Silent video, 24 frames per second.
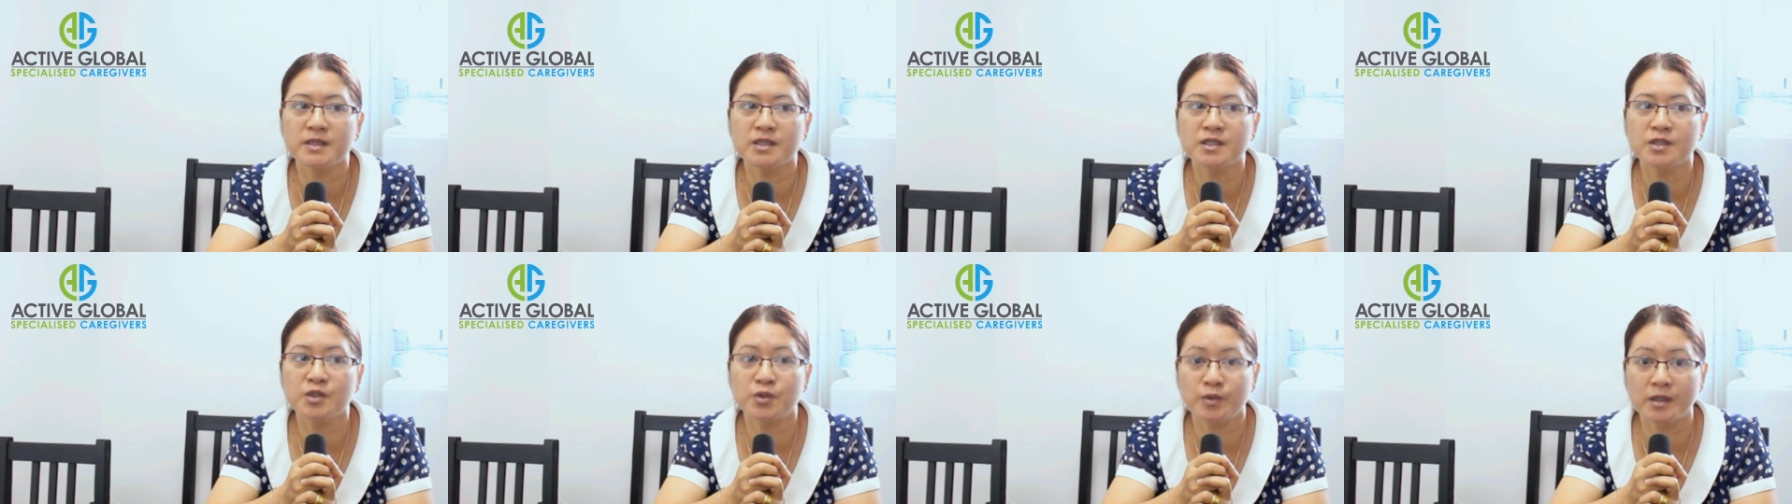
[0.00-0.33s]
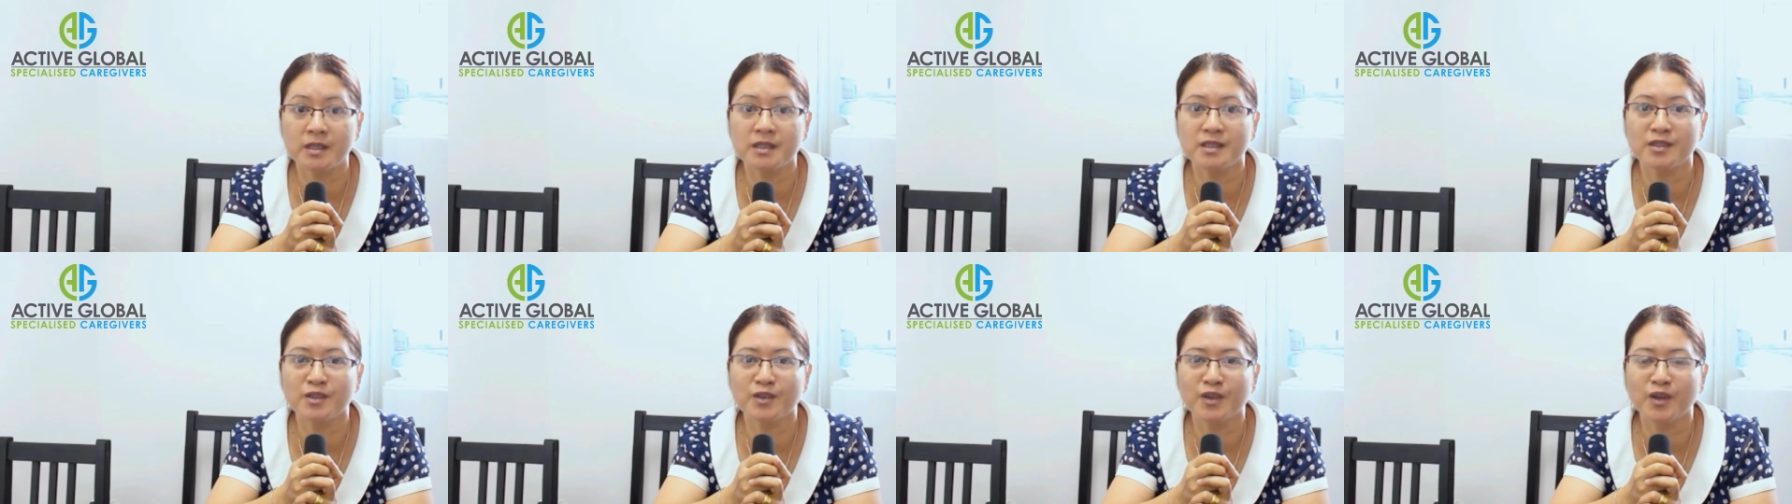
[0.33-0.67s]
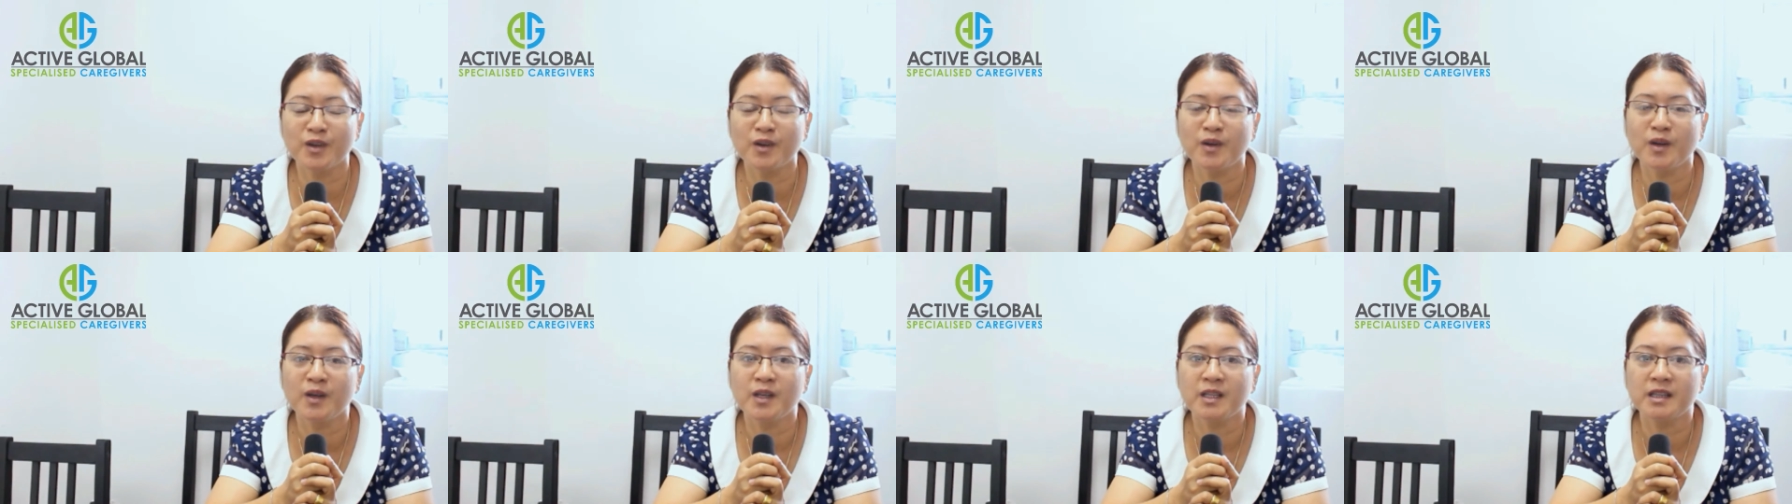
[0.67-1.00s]
sweet you
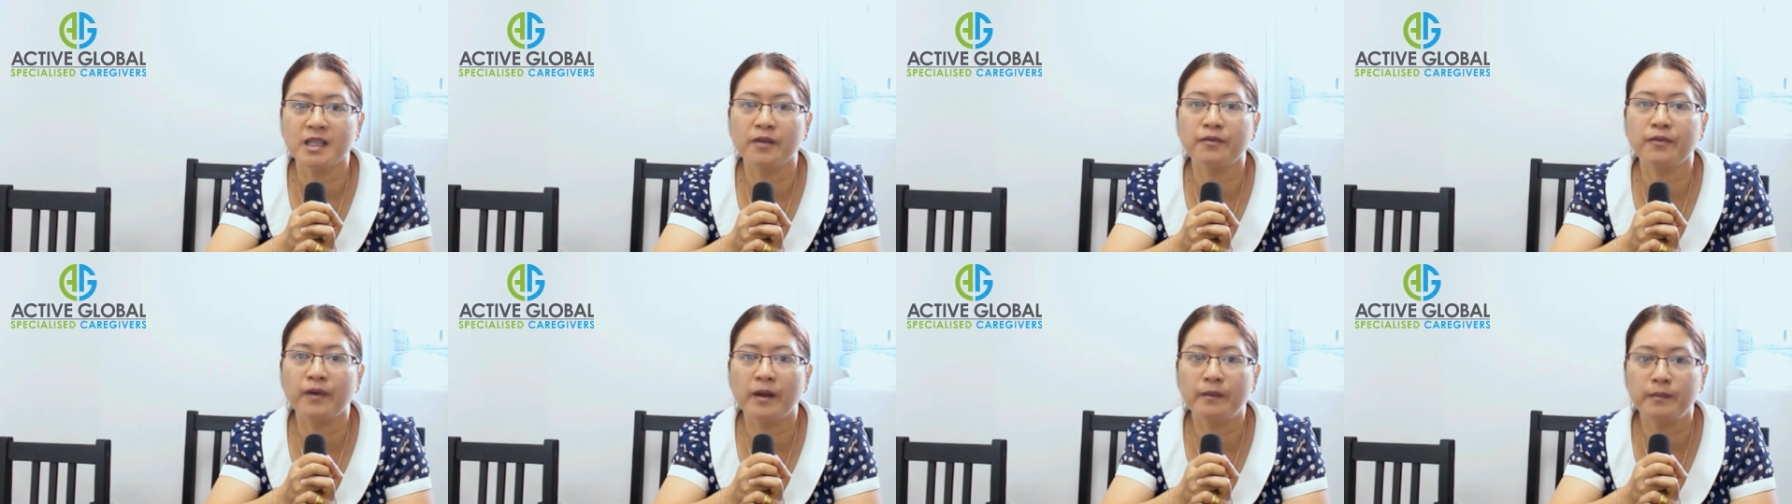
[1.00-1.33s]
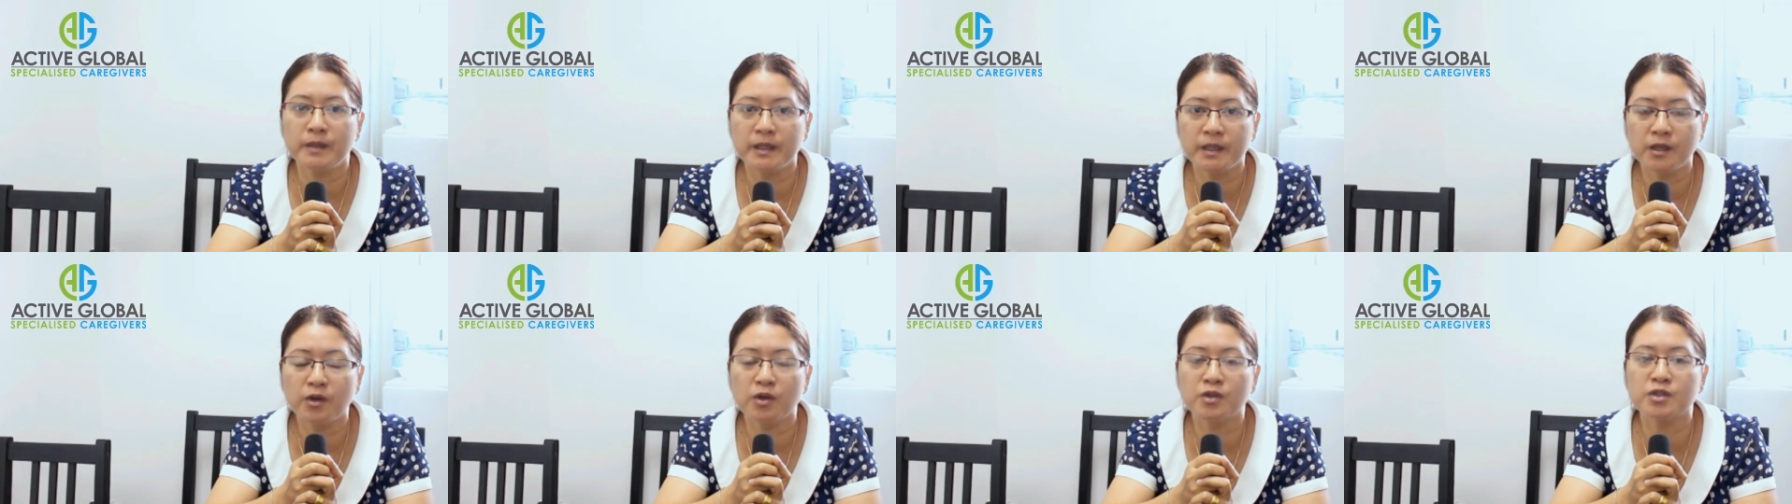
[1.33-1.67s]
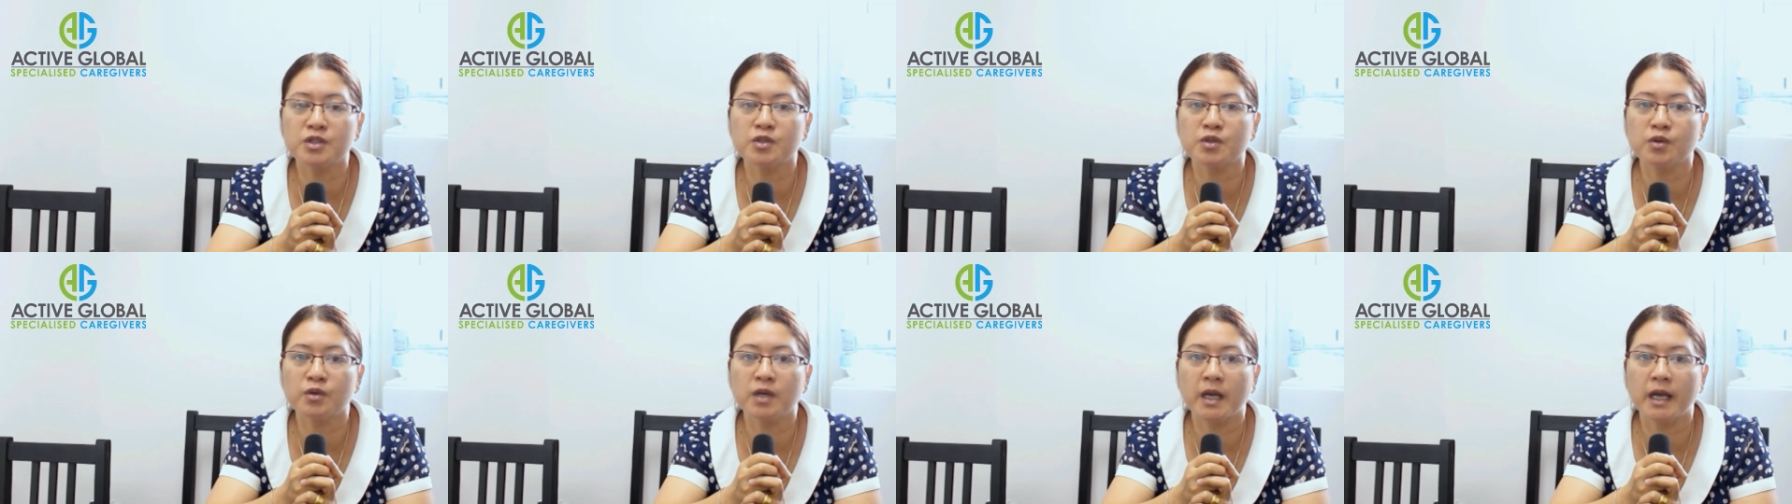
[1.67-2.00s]
know the family
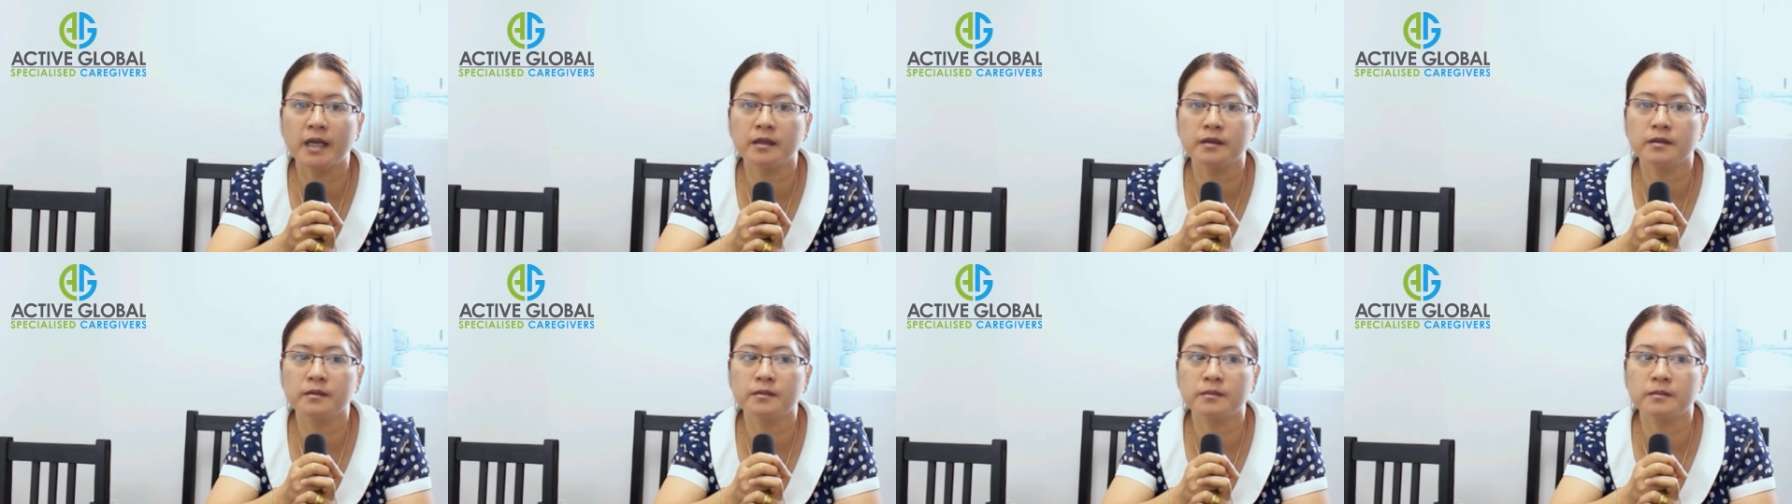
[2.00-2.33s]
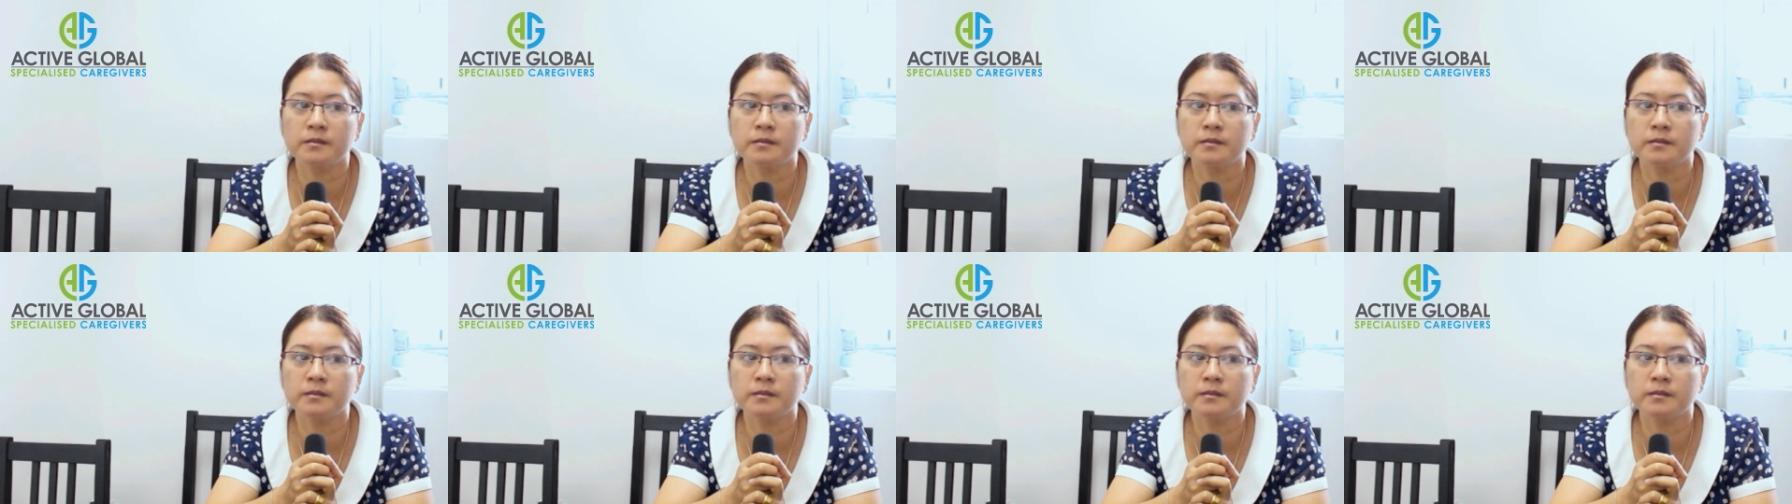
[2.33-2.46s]
also like